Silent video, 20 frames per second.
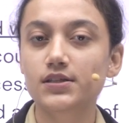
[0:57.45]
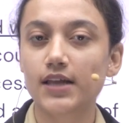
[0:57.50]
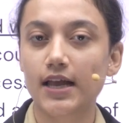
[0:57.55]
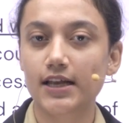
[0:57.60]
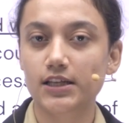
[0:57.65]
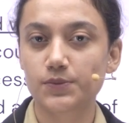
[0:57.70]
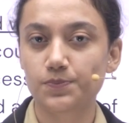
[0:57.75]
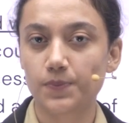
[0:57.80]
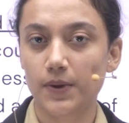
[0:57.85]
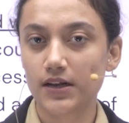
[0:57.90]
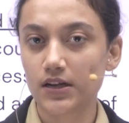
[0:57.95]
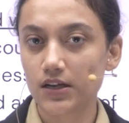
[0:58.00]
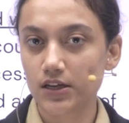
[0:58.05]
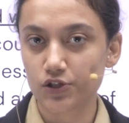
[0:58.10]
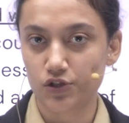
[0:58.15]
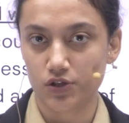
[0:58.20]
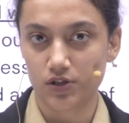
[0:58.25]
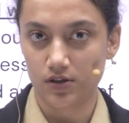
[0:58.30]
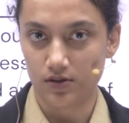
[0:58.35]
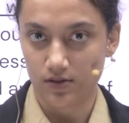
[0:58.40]

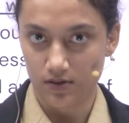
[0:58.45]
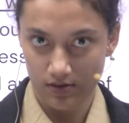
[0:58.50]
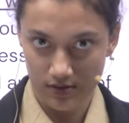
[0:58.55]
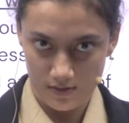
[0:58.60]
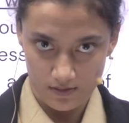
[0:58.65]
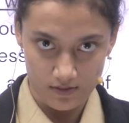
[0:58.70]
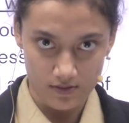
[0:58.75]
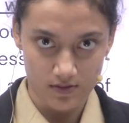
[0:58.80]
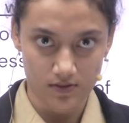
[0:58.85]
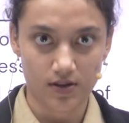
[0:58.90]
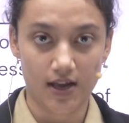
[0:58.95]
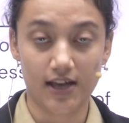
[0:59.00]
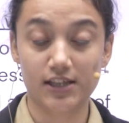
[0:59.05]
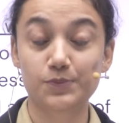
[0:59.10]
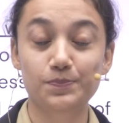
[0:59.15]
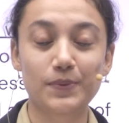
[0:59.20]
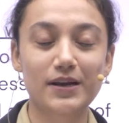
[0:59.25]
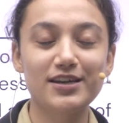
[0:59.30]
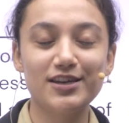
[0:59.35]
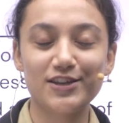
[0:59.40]

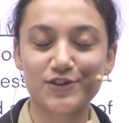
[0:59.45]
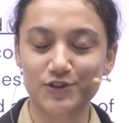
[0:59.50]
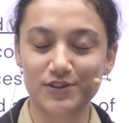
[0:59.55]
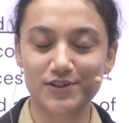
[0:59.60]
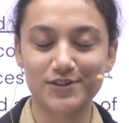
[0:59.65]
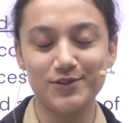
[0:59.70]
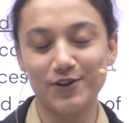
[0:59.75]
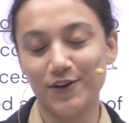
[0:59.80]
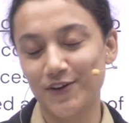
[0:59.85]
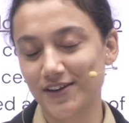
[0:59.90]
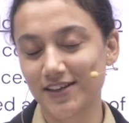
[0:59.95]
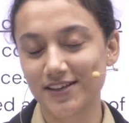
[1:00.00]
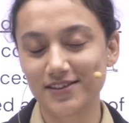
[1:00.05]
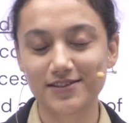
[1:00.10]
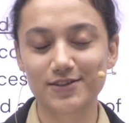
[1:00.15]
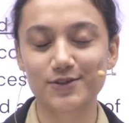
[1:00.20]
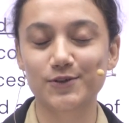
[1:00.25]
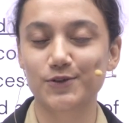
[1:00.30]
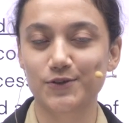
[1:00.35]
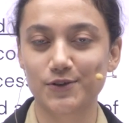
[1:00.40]
expenditure, sorry
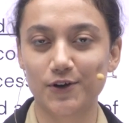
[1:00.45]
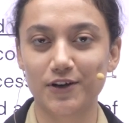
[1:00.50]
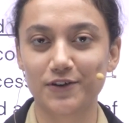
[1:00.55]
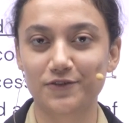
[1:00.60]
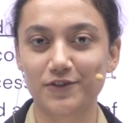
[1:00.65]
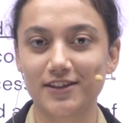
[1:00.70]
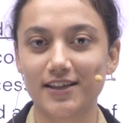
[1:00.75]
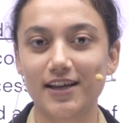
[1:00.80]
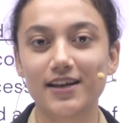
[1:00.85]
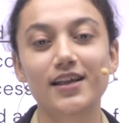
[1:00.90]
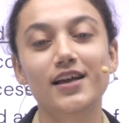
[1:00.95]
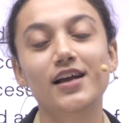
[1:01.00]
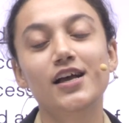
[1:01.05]
for that.